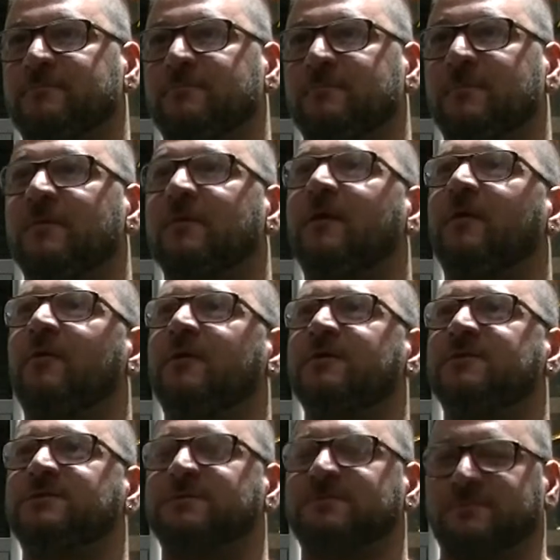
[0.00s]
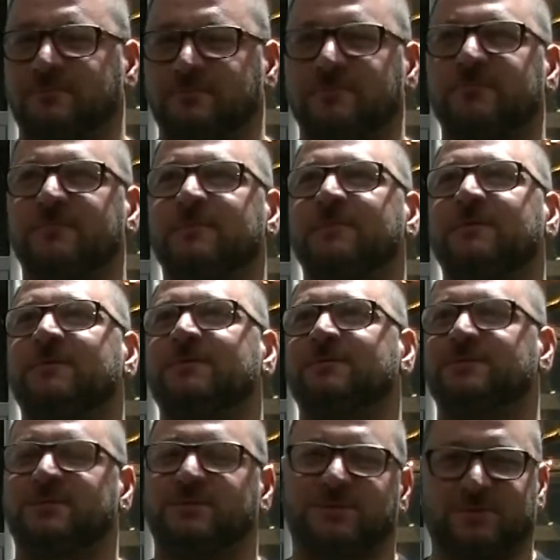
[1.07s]
much for your time, and hopefully we'll come back and
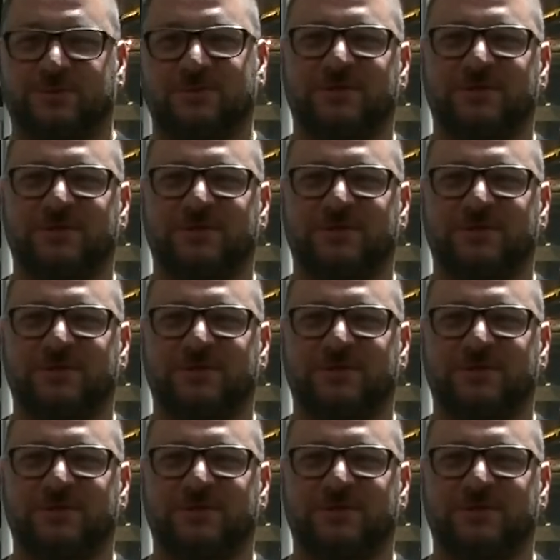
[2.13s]
visit again.